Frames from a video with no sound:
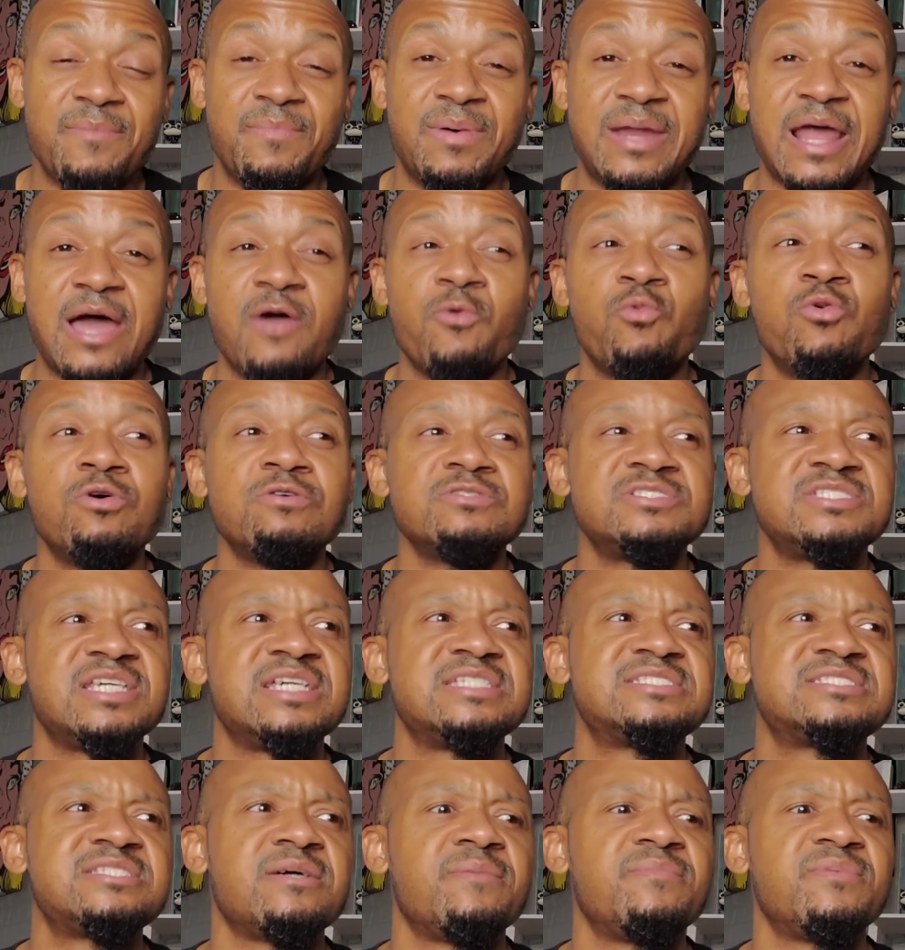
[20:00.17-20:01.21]
but I will say
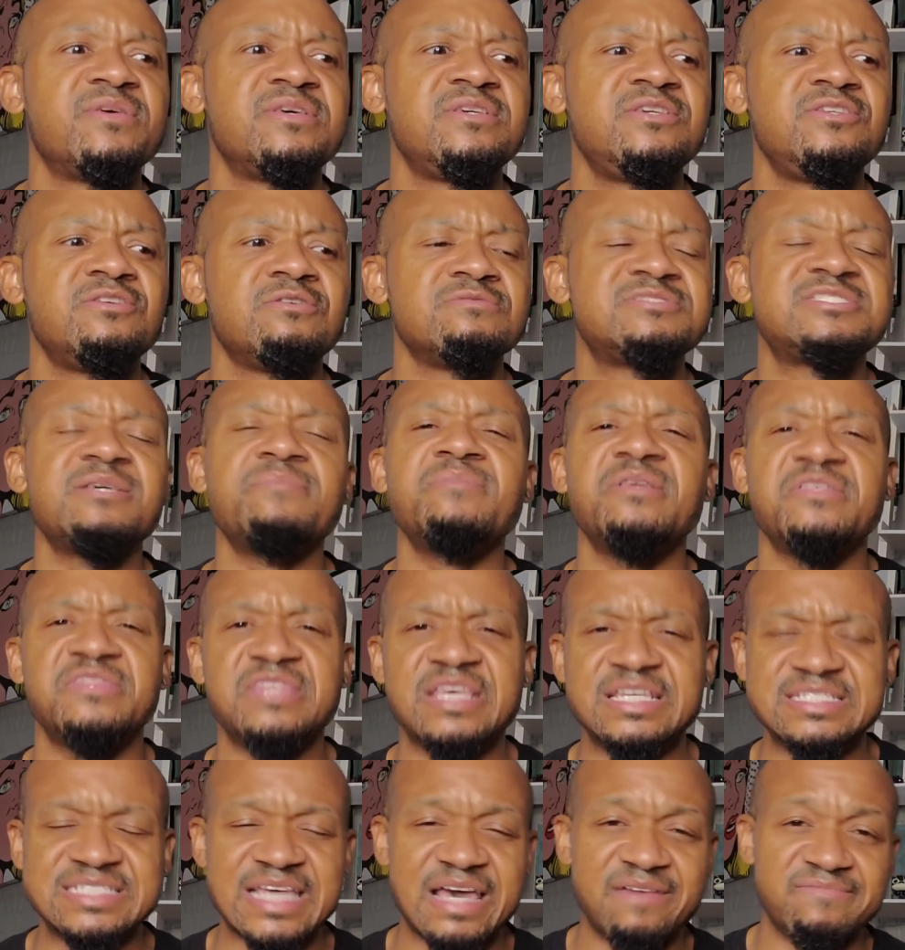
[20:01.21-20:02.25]
some of the, you know some of the
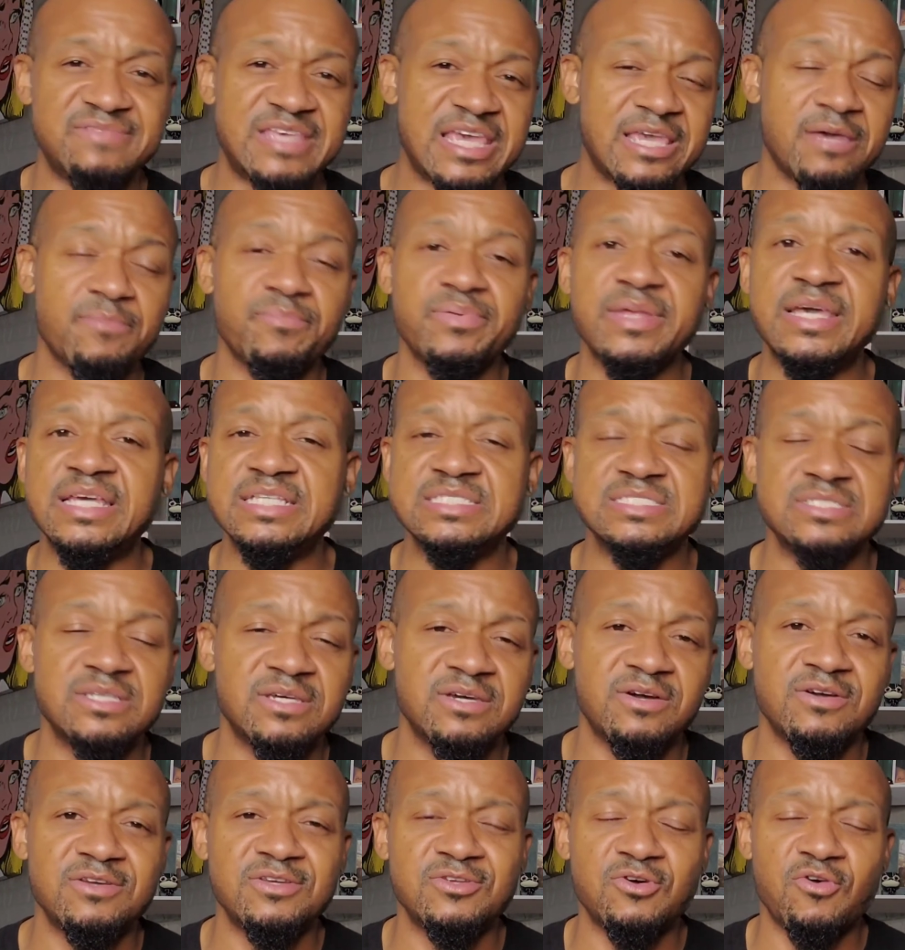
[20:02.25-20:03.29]
things that have taken place
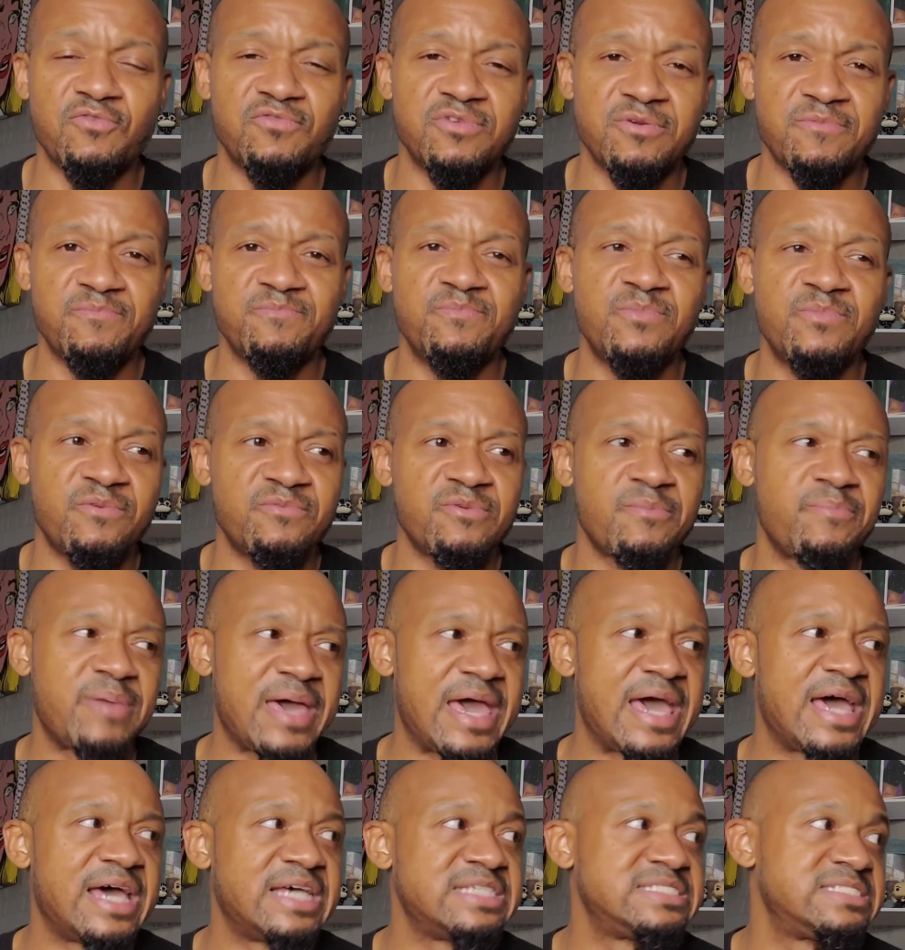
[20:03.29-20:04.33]
uh, you know over the over the
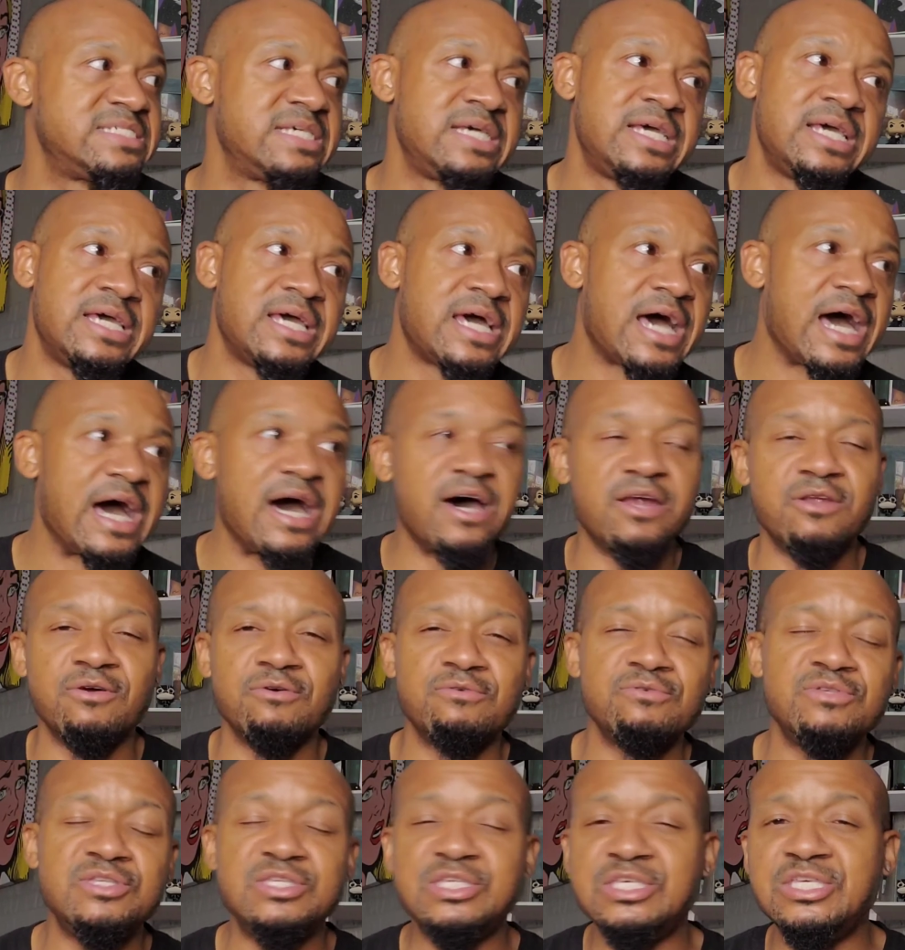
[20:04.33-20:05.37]
past I don't
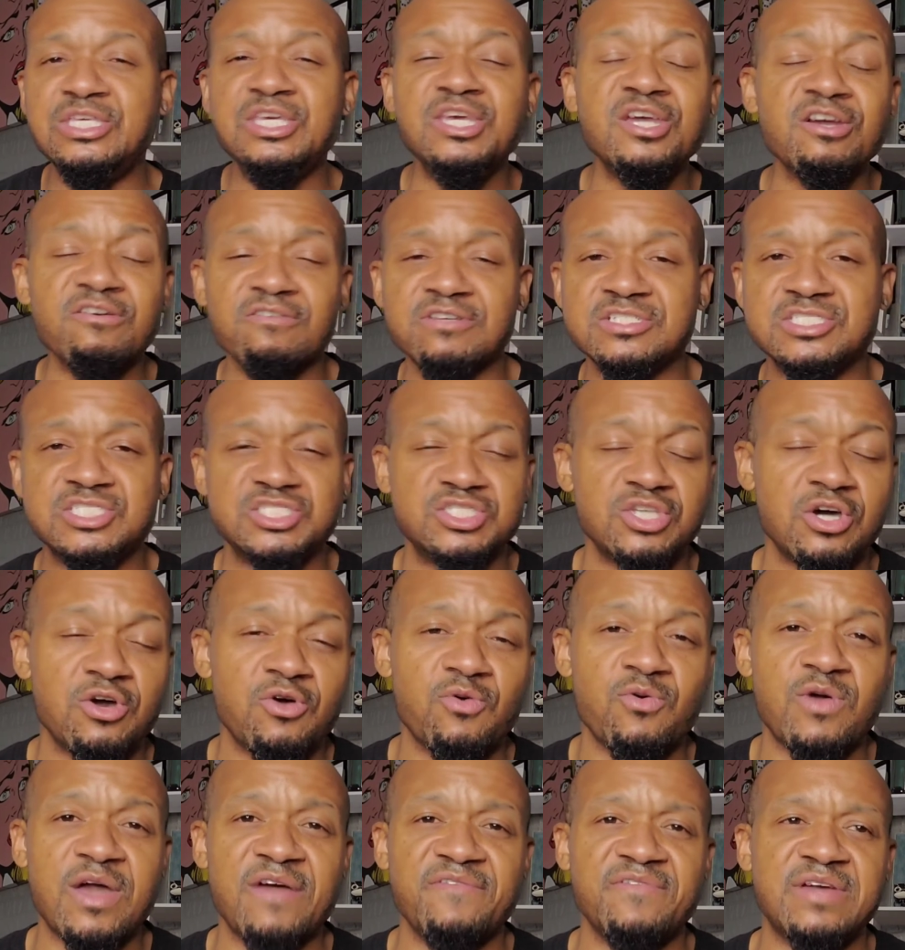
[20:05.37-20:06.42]
know year or
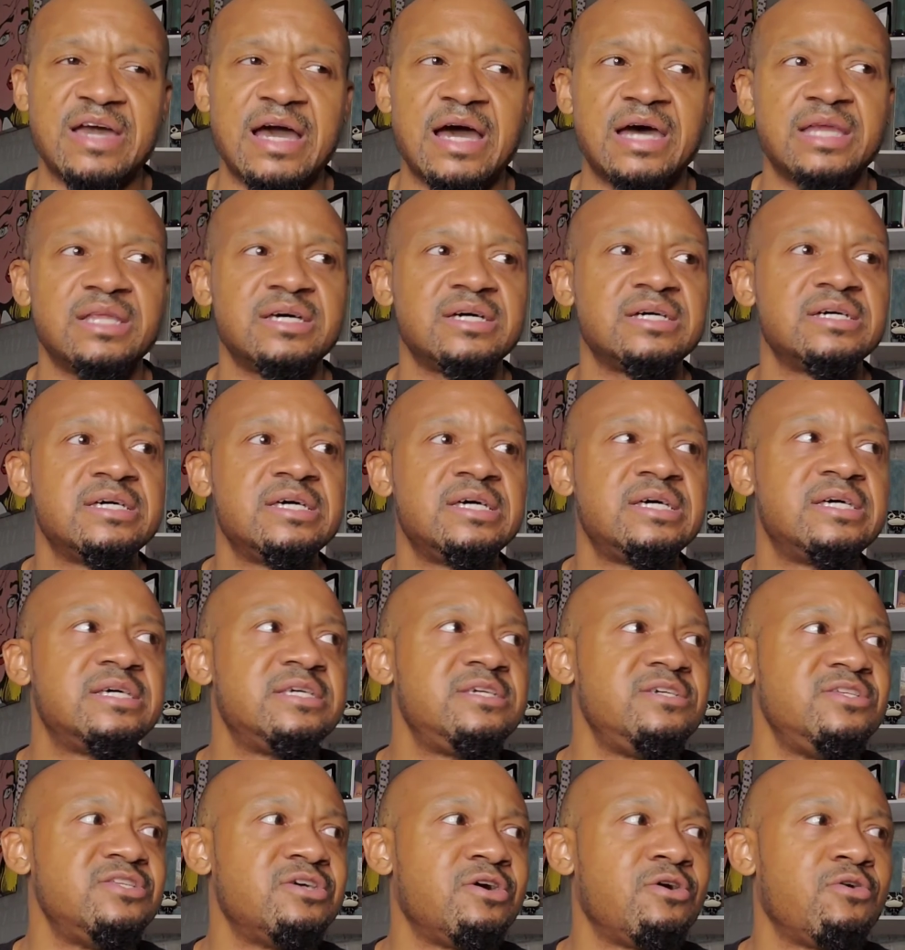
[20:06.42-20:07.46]
so have kind of
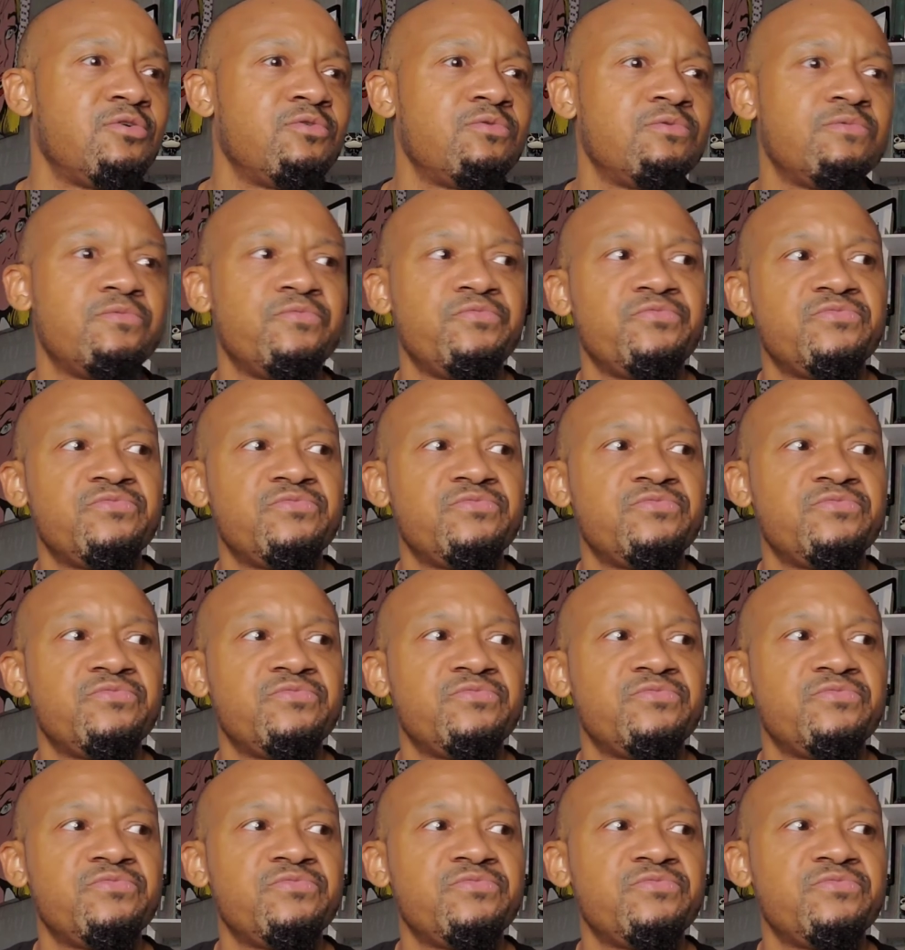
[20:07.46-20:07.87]
you know